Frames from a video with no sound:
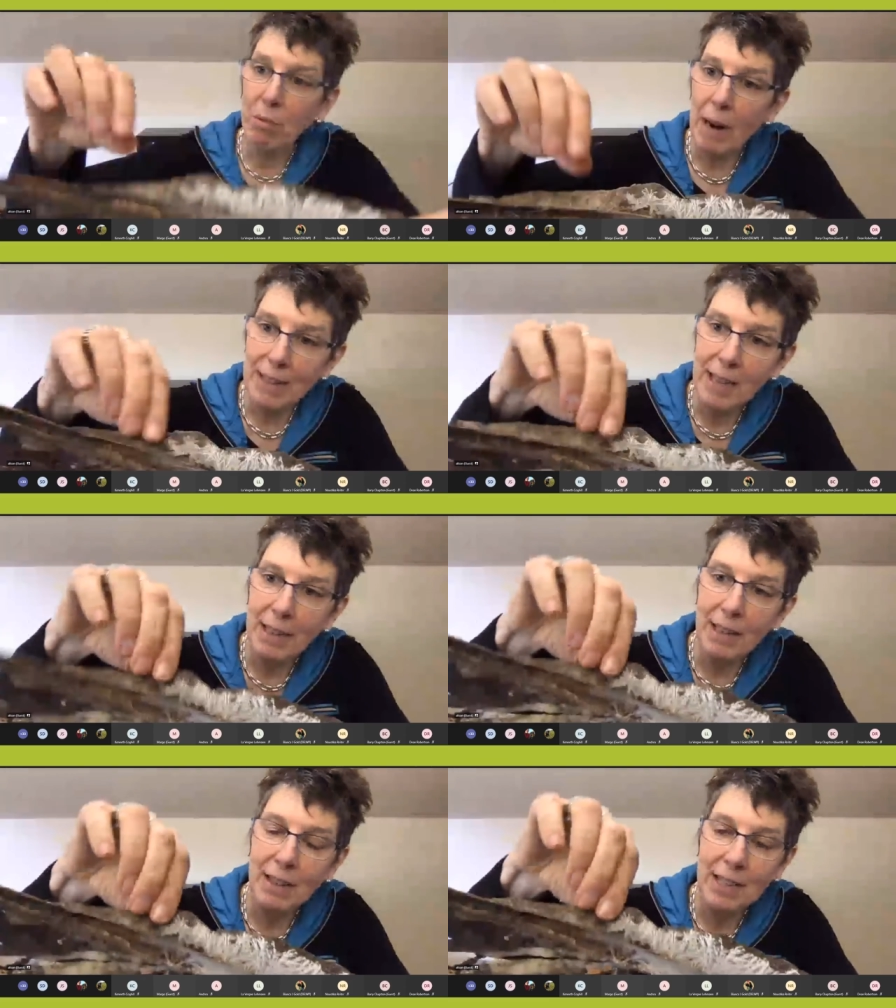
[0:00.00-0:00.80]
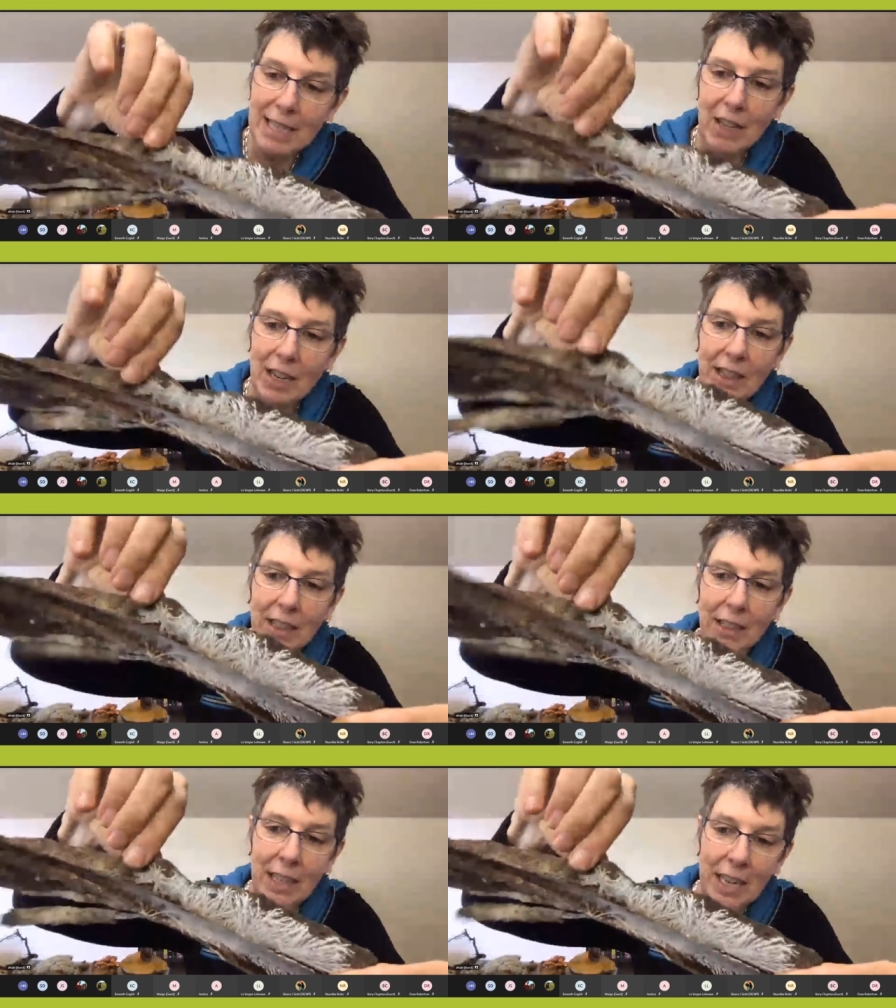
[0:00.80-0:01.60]
break down things like the
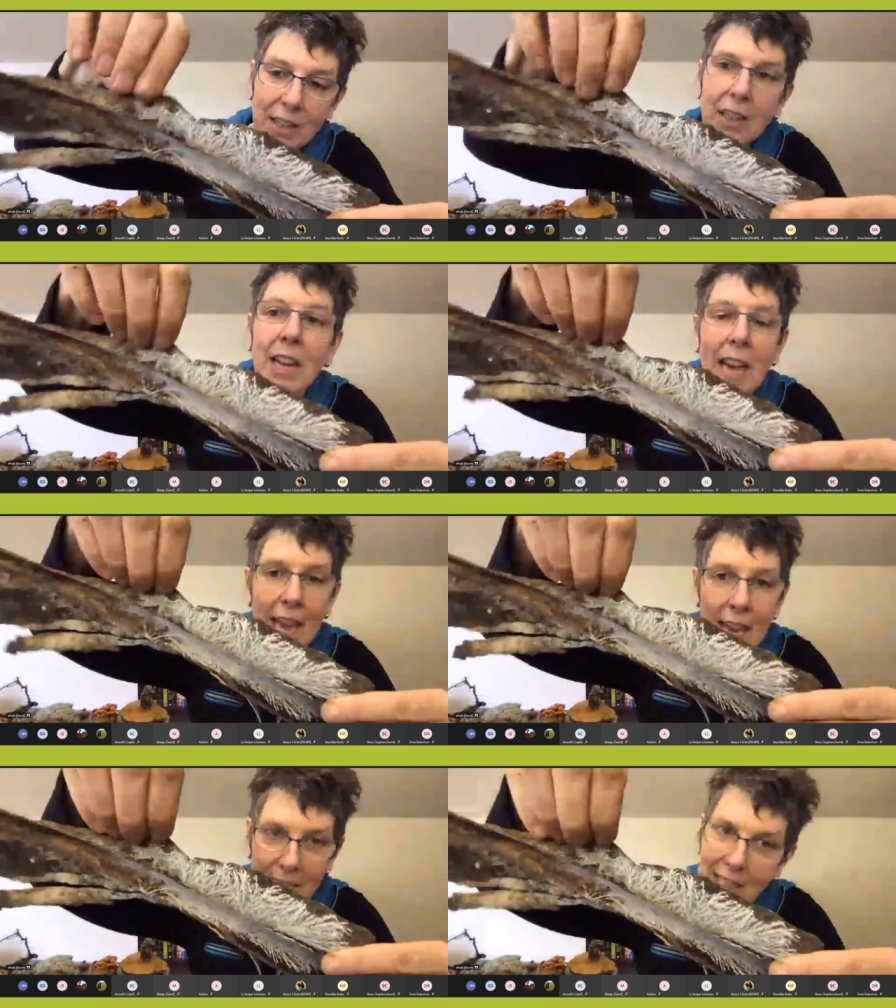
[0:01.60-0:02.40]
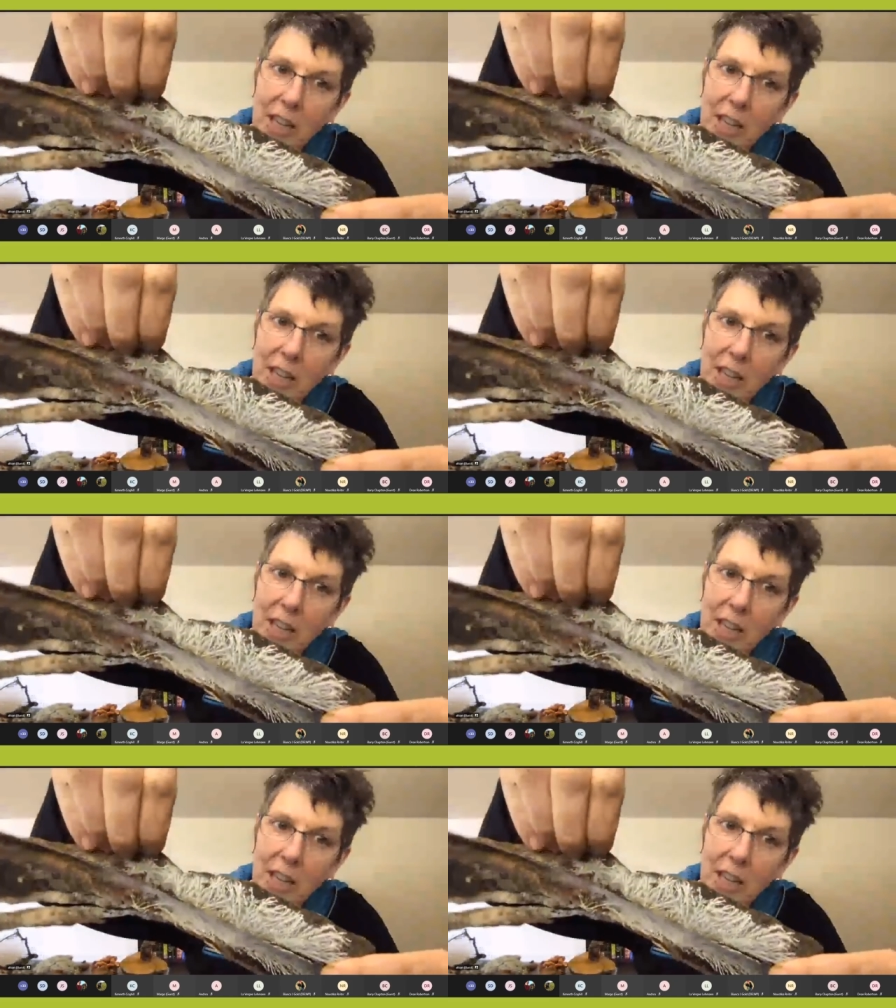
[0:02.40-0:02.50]
lignin and